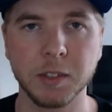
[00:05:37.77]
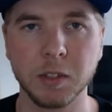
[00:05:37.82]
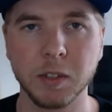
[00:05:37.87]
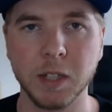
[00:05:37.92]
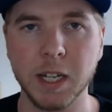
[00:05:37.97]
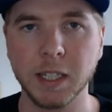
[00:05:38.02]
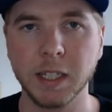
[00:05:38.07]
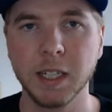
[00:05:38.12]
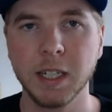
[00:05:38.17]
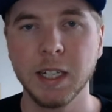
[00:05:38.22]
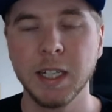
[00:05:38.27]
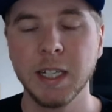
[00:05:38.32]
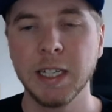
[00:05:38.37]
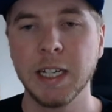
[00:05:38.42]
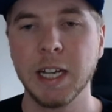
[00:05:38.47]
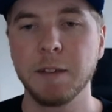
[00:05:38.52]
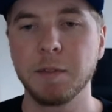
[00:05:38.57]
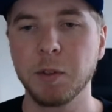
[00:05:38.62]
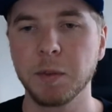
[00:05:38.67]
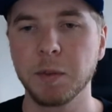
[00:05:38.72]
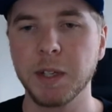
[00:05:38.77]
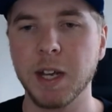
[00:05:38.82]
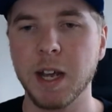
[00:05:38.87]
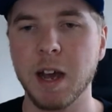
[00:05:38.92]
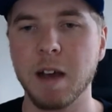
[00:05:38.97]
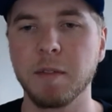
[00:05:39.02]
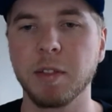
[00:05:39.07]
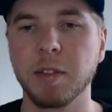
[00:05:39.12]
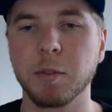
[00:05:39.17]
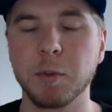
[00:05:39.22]
So like if you only
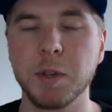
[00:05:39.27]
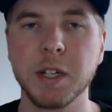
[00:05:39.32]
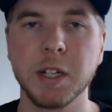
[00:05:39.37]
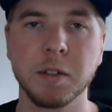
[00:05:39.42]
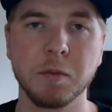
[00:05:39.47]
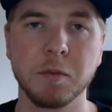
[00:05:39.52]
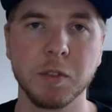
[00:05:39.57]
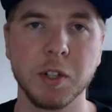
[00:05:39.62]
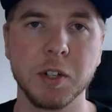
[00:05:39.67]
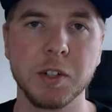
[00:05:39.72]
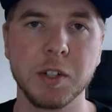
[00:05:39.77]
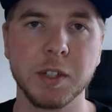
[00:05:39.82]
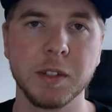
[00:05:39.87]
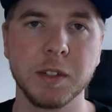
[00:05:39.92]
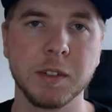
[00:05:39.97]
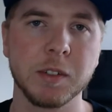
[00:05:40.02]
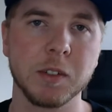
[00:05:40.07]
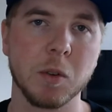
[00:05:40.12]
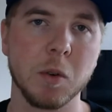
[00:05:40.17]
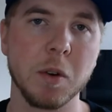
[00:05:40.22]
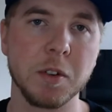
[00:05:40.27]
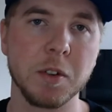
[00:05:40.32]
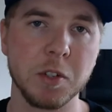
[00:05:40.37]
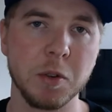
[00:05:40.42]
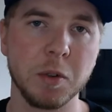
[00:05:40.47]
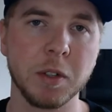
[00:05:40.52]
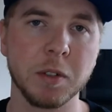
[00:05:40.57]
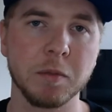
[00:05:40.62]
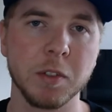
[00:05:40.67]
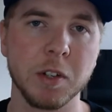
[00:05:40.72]
have 3 conversions or
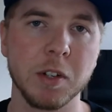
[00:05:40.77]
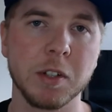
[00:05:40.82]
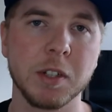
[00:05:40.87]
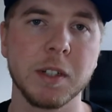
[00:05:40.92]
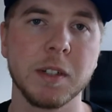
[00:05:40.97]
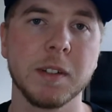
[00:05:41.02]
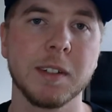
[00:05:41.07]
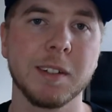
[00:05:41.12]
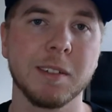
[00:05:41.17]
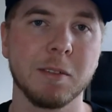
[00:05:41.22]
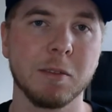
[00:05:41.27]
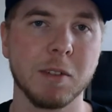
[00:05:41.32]
2 conversions